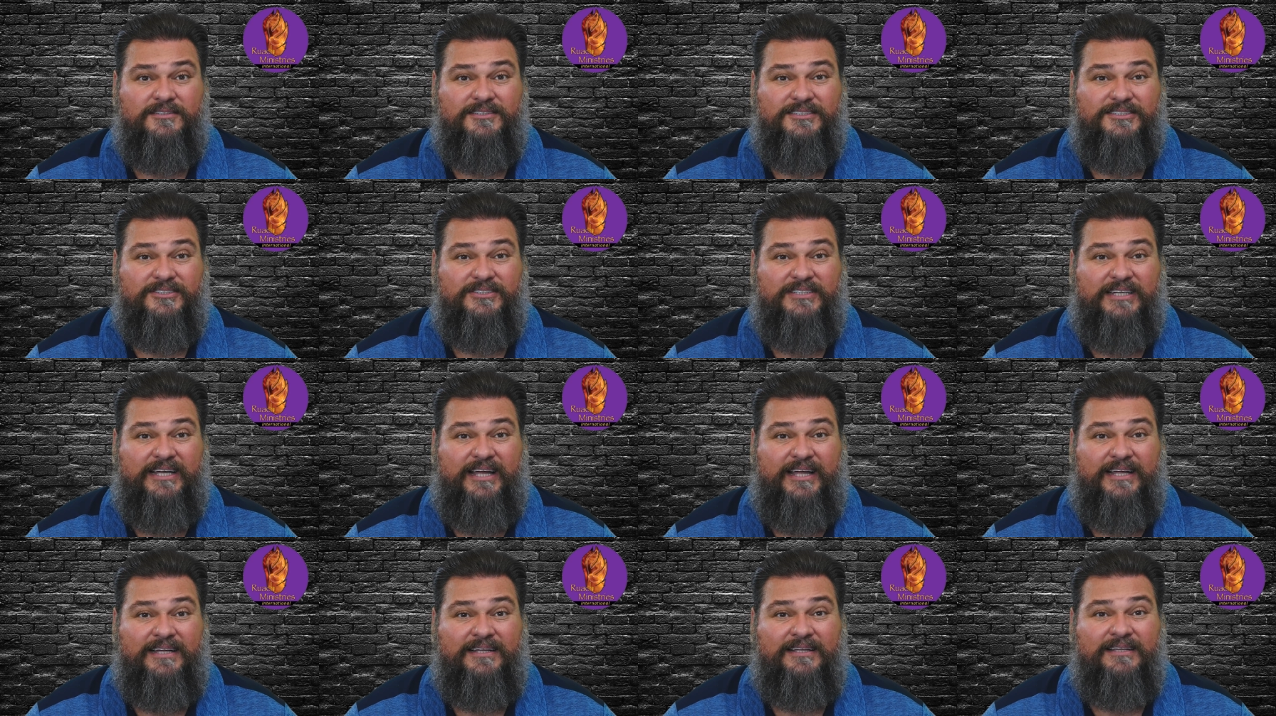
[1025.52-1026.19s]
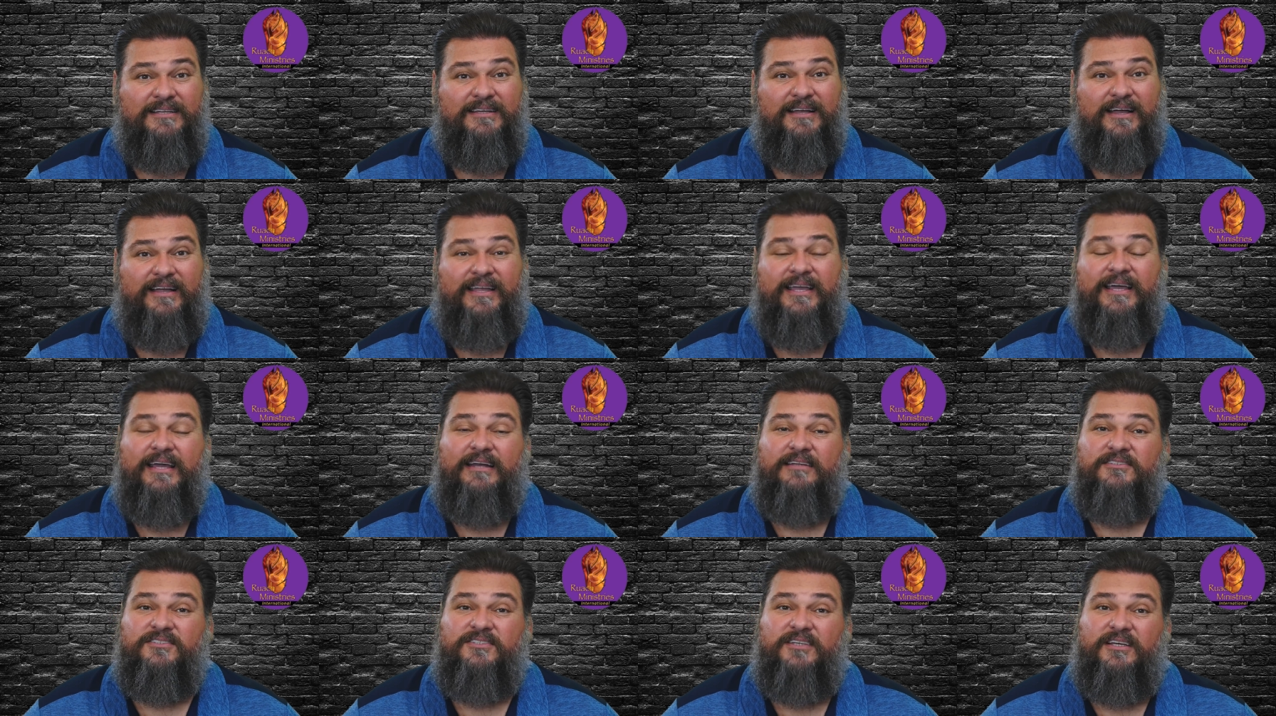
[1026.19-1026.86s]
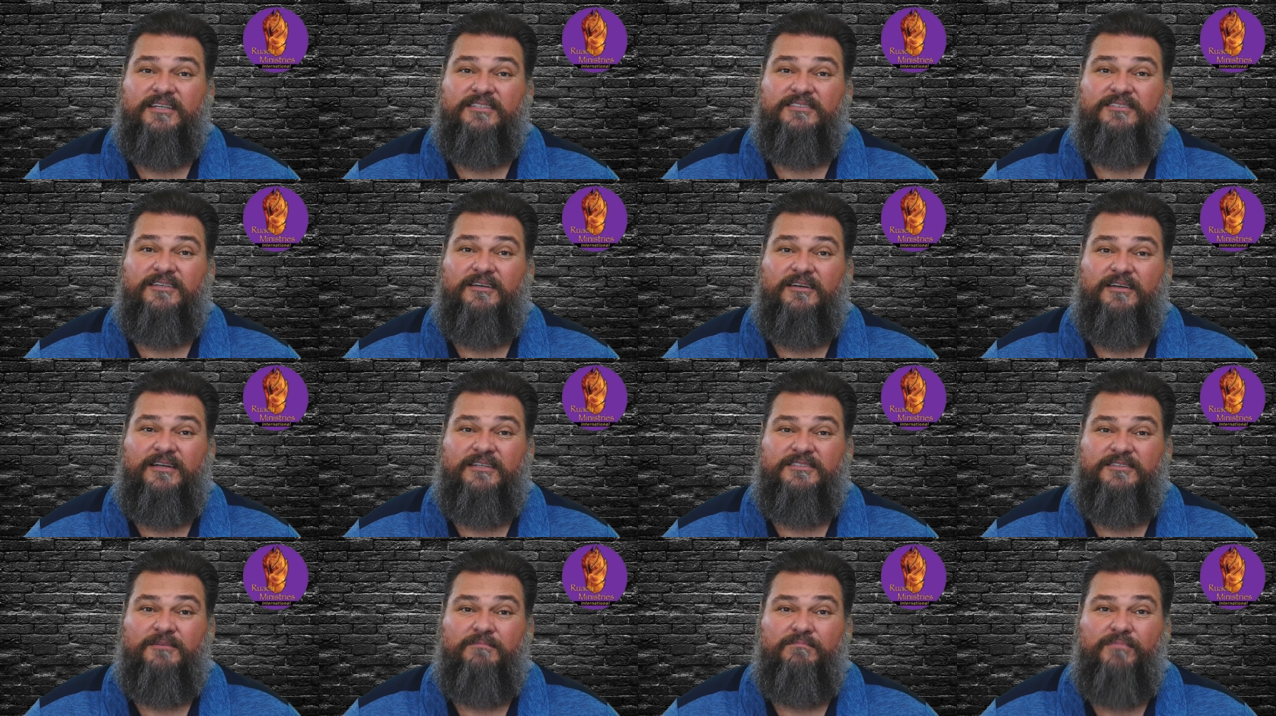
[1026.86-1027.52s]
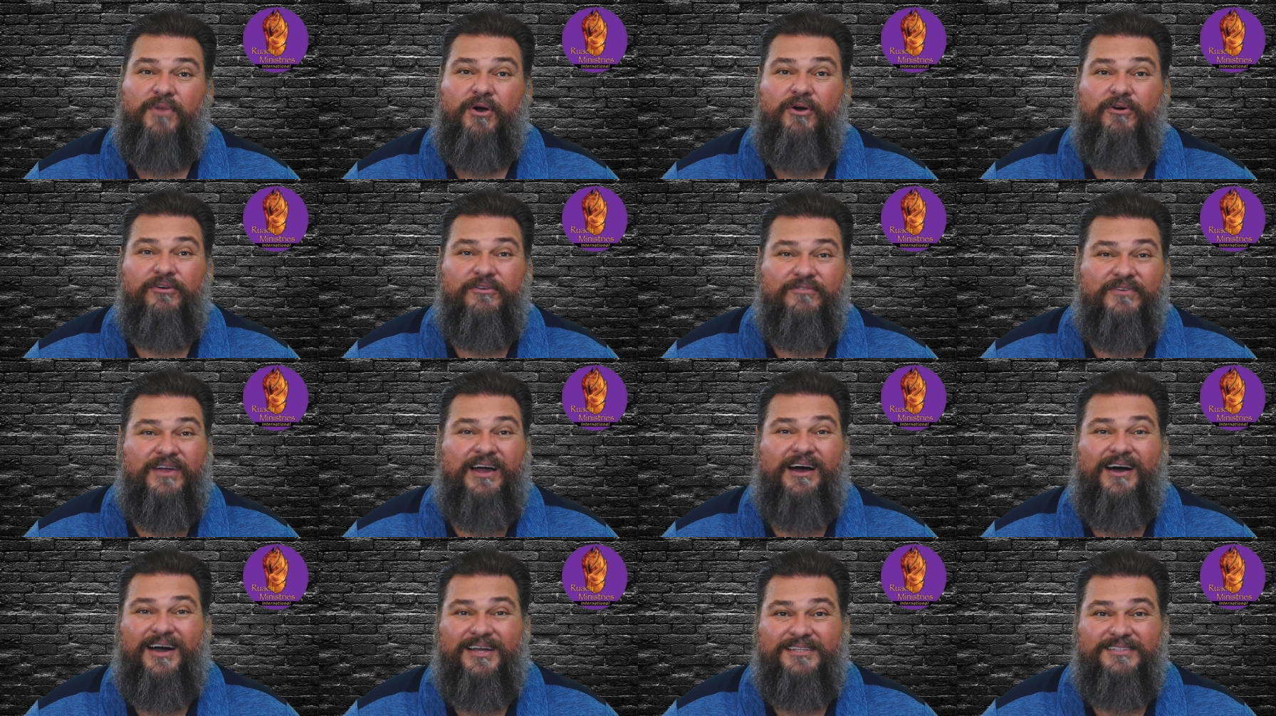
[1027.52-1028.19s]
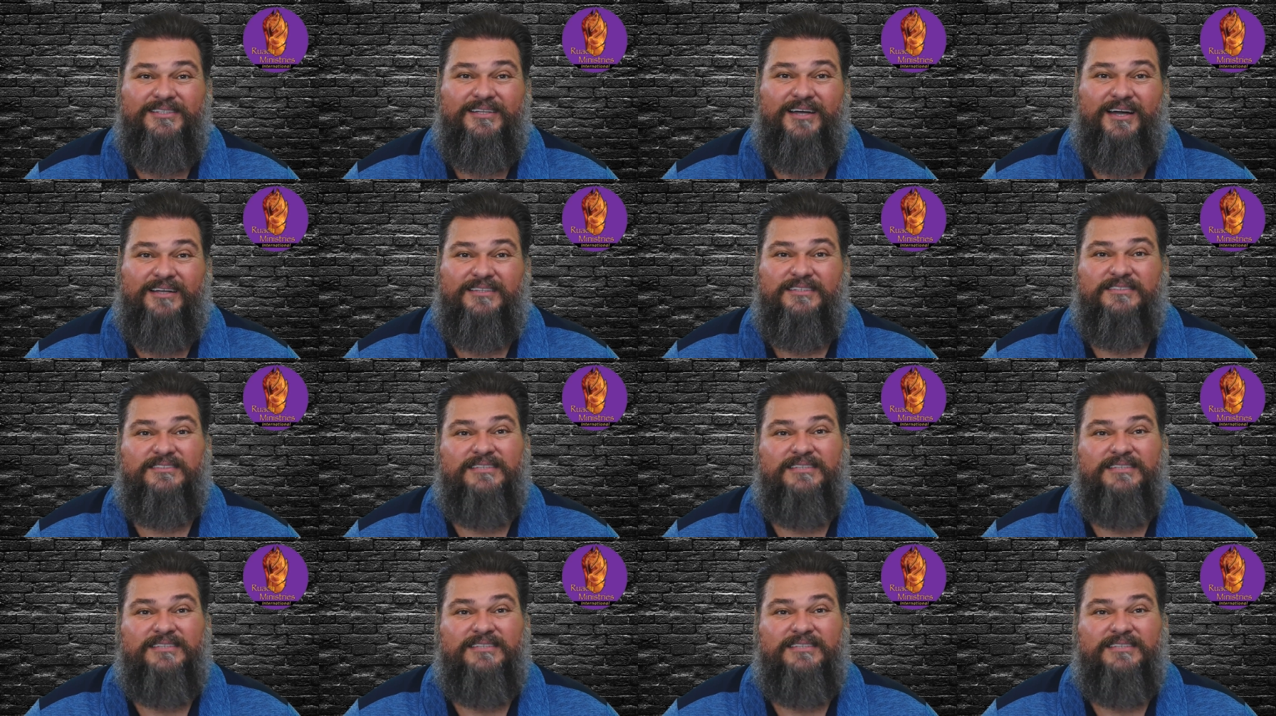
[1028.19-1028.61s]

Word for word: Okay. Again, it's a, it's a it's a mode of conduct.